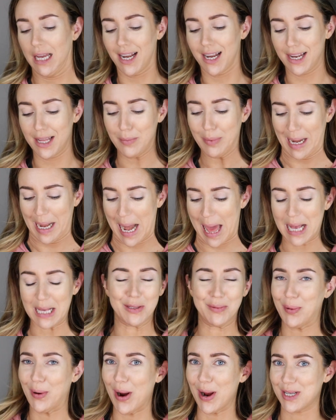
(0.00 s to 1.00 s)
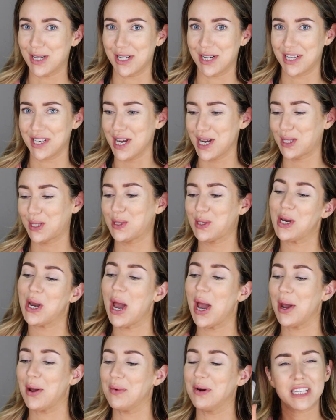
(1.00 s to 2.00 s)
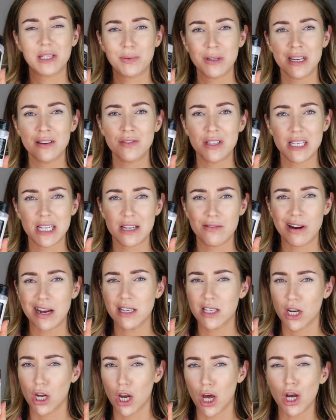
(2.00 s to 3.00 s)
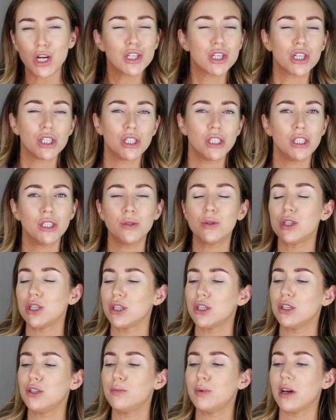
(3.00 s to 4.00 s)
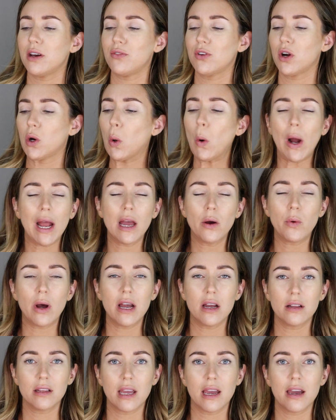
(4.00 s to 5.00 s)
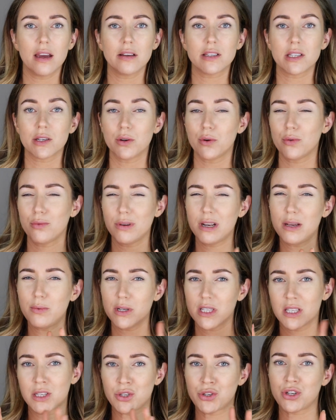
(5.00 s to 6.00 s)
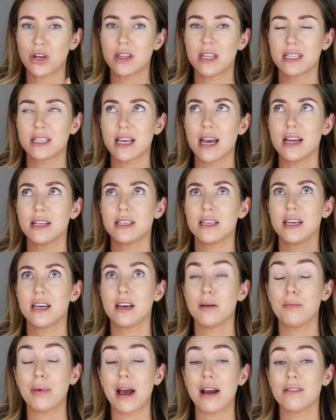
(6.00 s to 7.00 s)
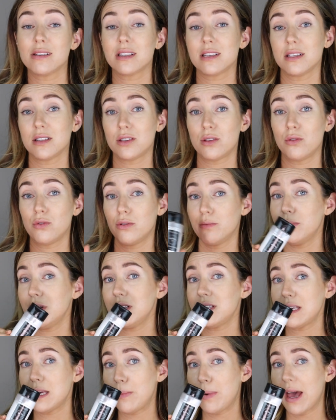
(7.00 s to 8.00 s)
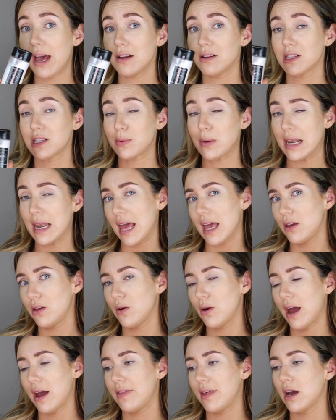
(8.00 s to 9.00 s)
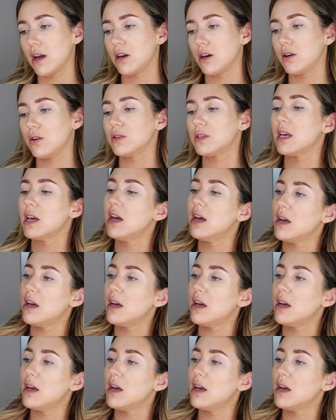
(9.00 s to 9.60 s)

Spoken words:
little bit less product next time. This one I've seen around a lot on YouTube for quite a while now, so it really wants to try this out in comparison to the Laura Mercier powder, so I'll let you know how that goes.